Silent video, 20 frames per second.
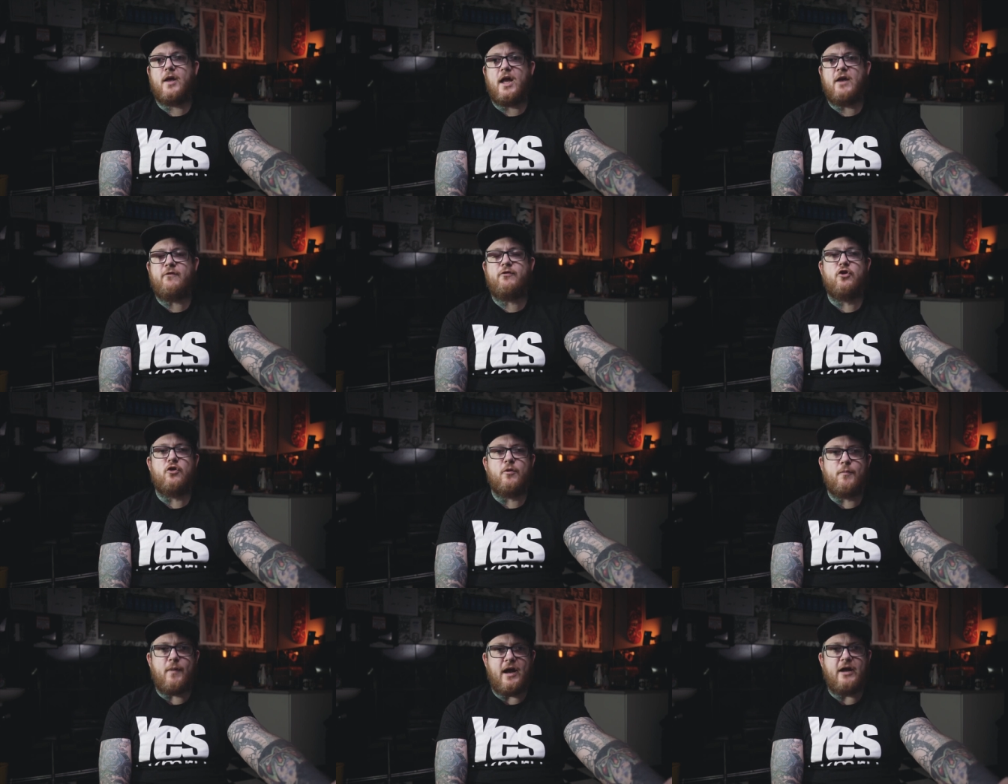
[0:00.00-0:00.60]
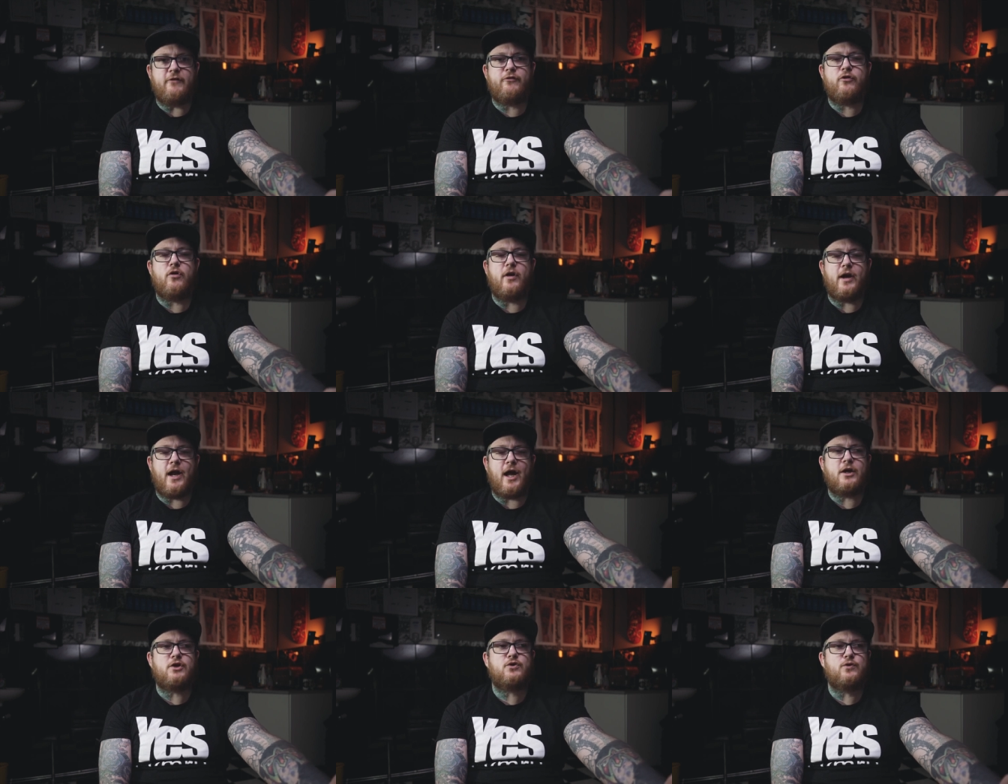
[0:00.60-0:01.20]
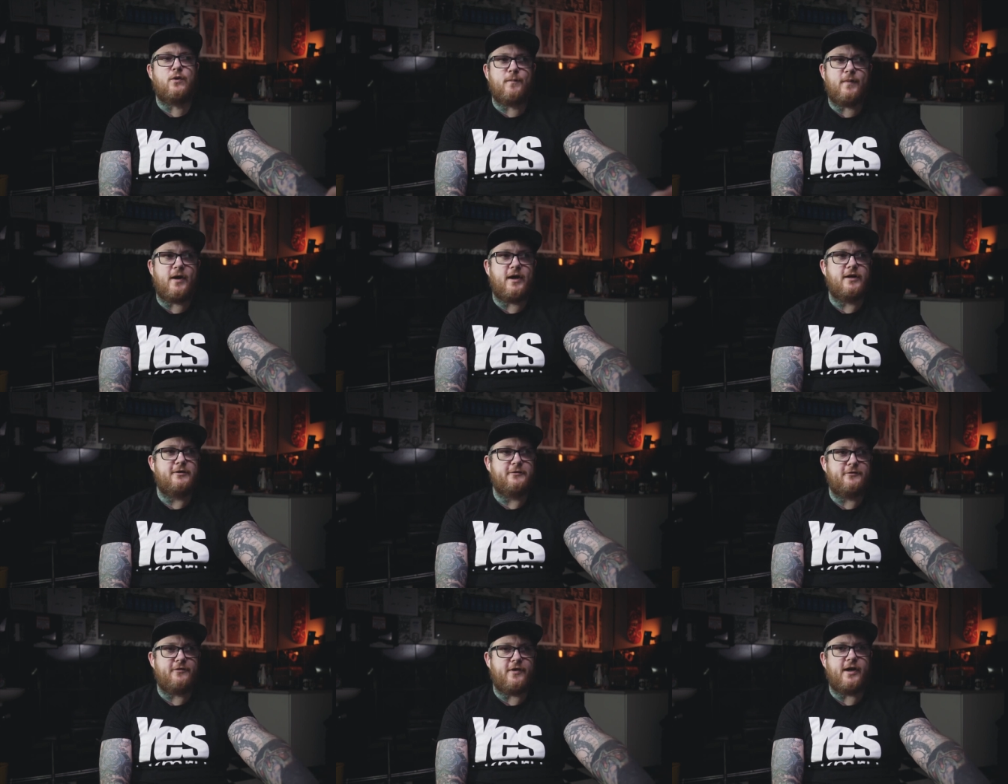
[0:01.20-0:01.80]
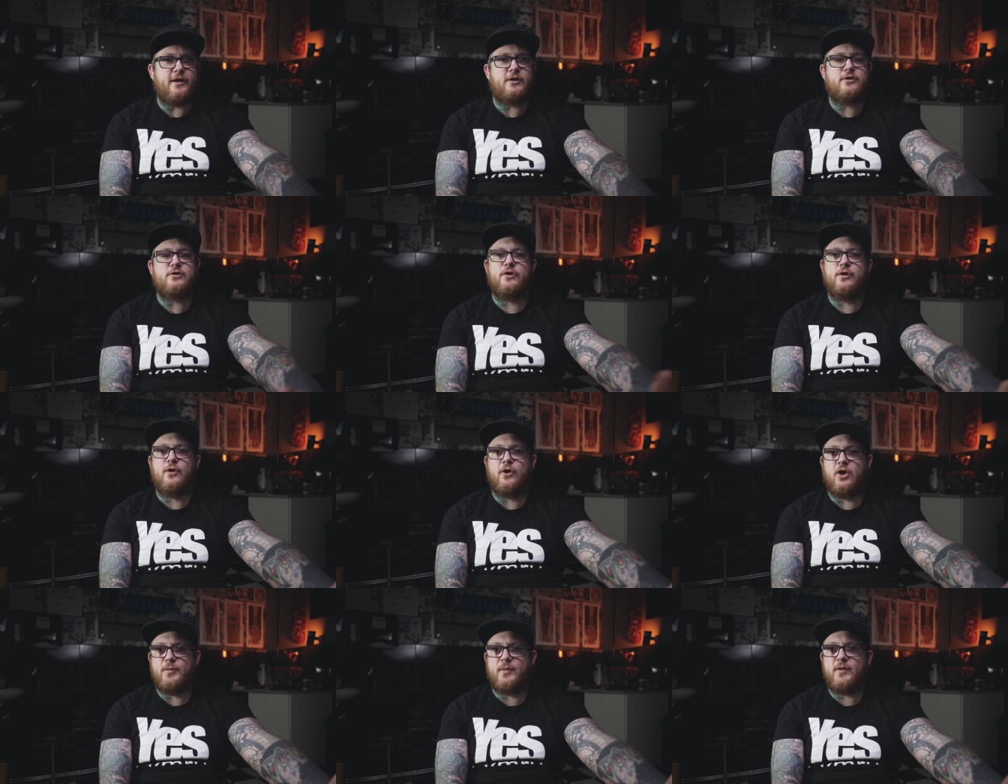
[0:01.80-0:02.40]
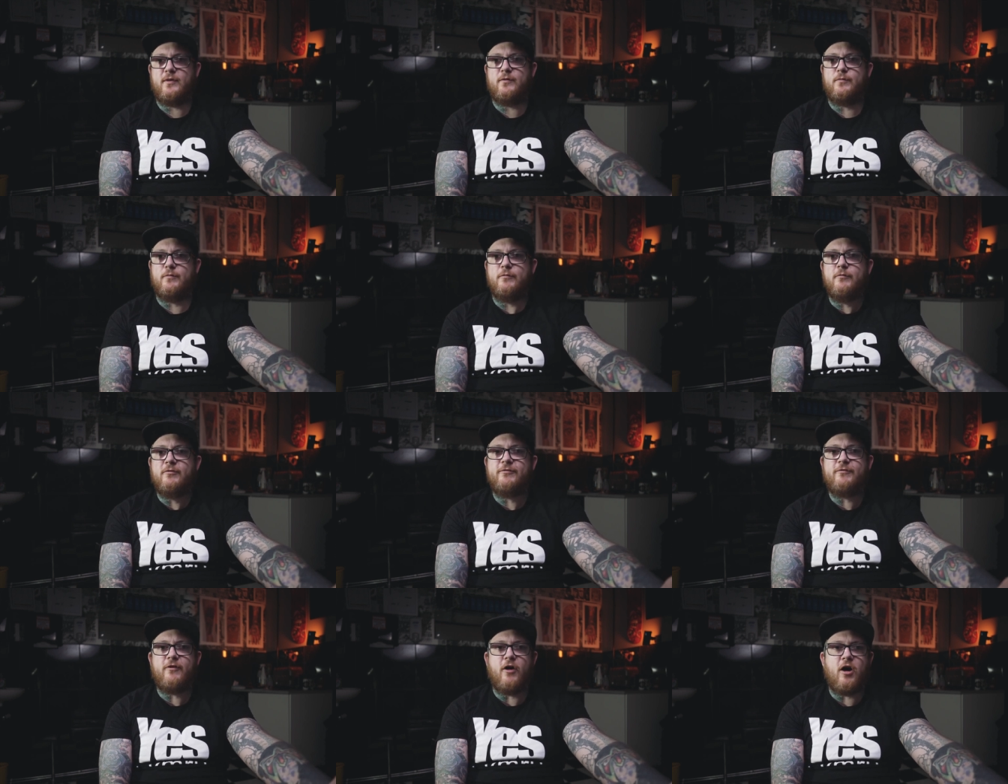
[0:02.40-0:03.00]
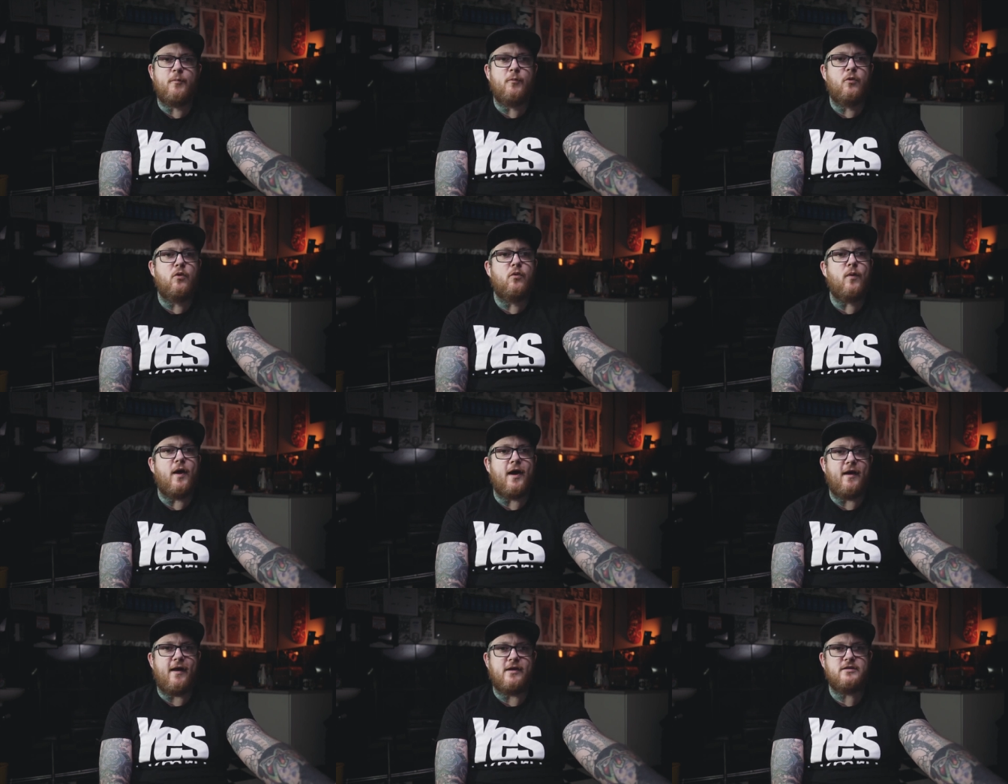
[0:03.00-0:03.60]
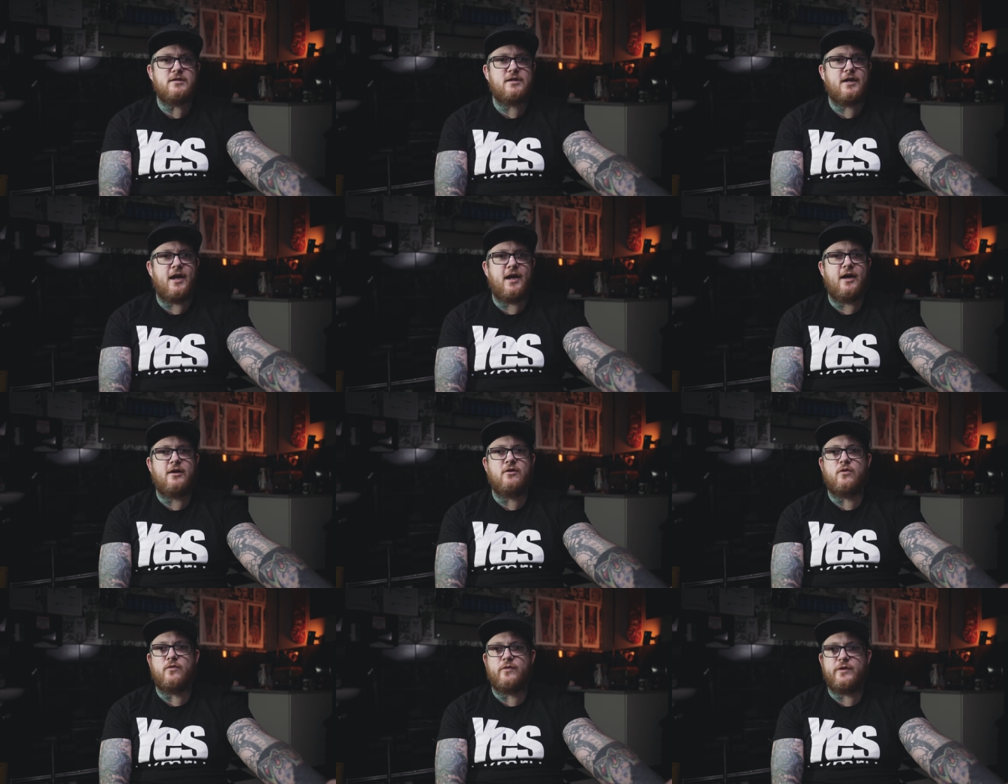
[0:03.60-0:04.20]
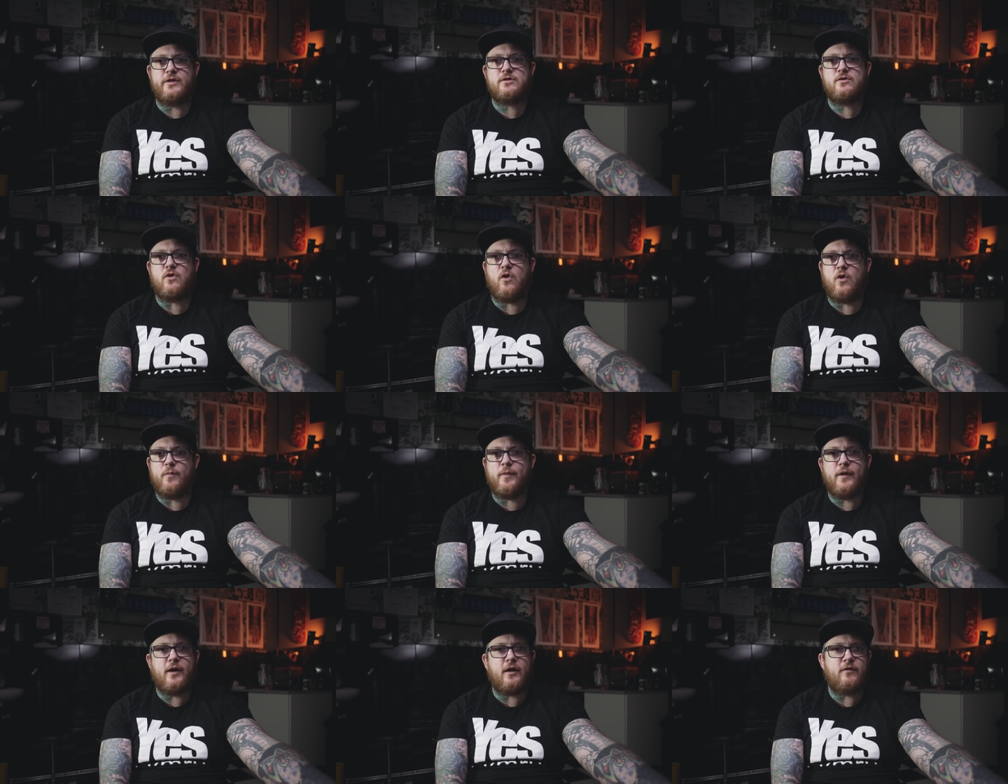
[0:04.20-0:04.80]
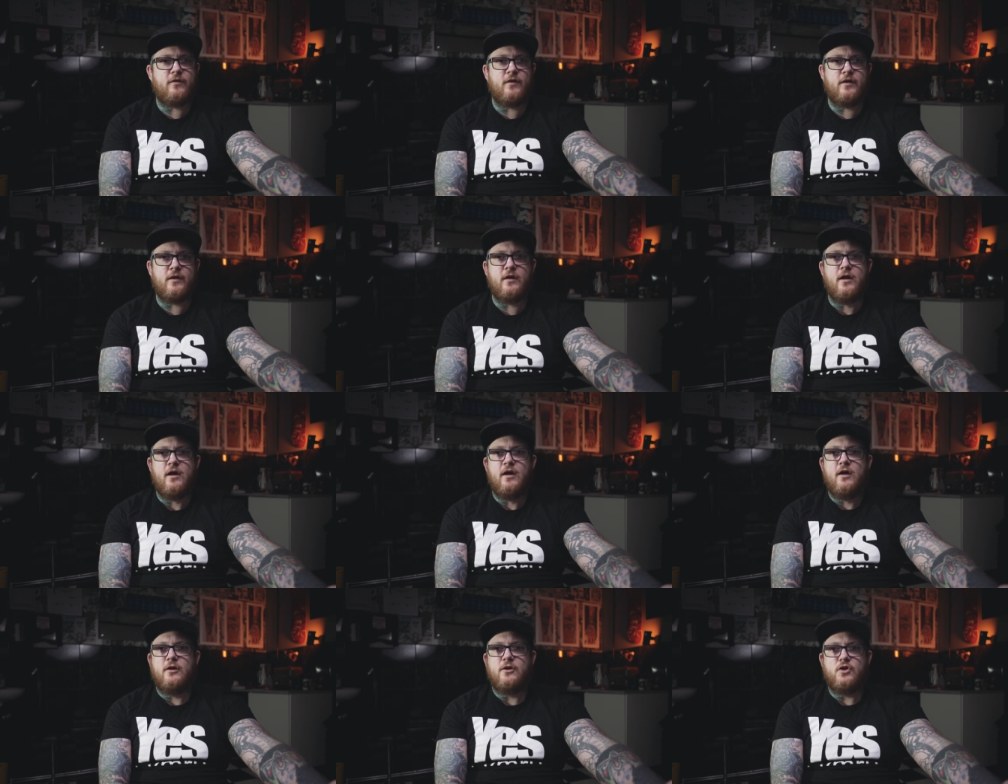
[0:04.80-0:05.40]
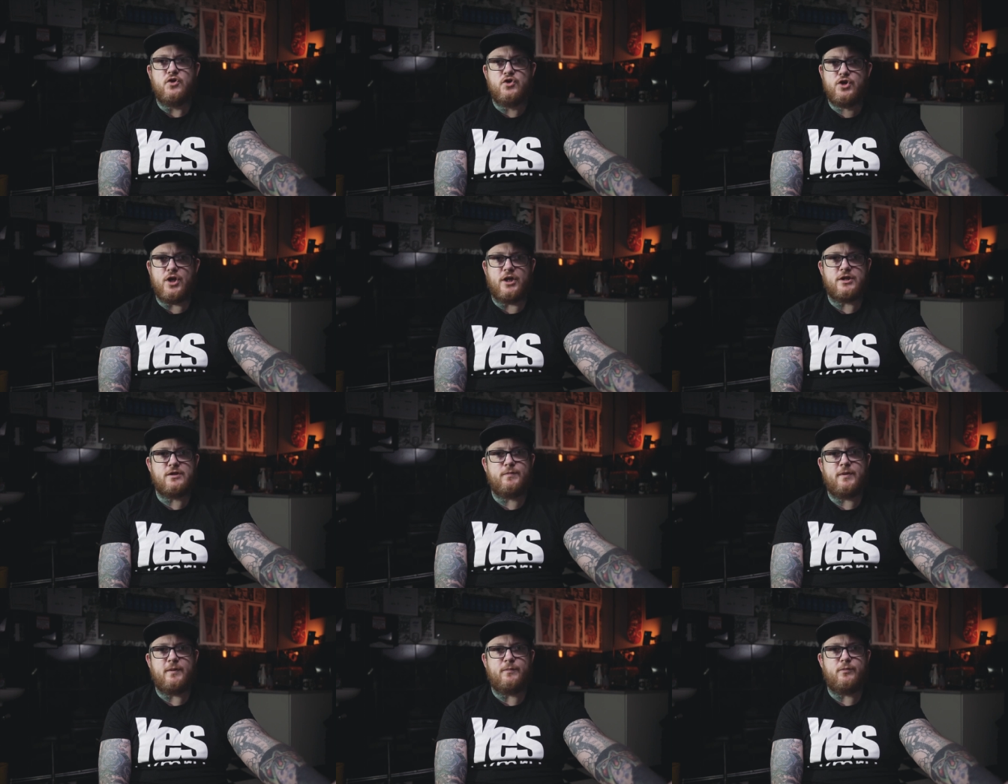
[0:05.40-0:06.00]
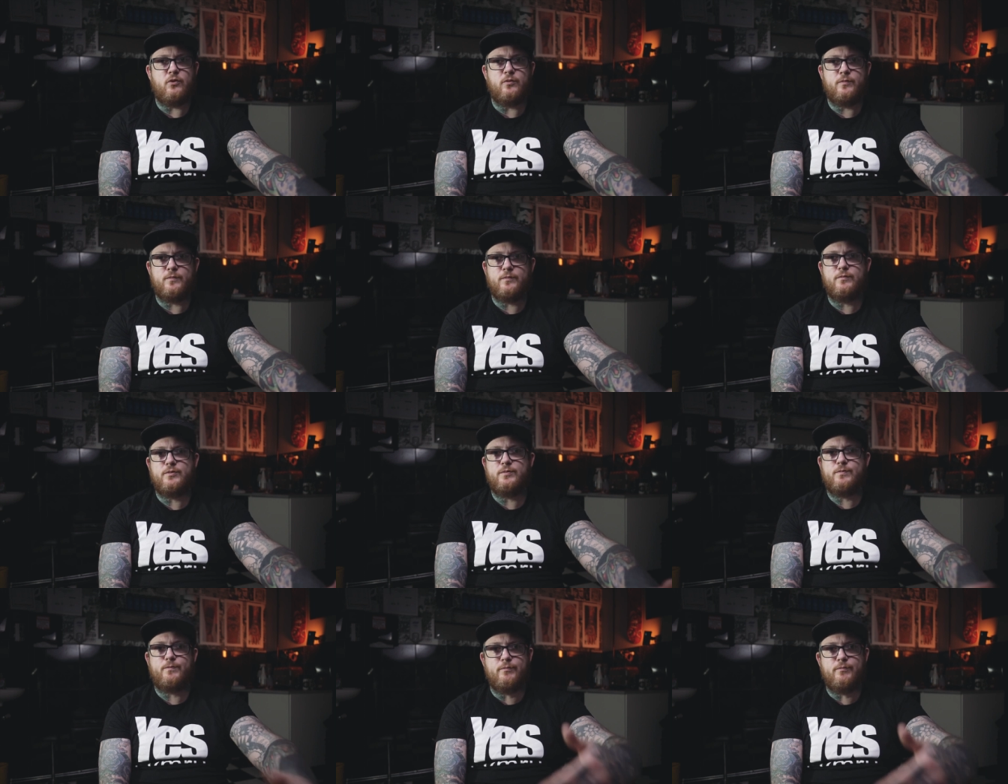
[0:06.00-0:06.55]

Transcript: if you're an actual manufacturer, you're going to be far more well educated on this topic than just people who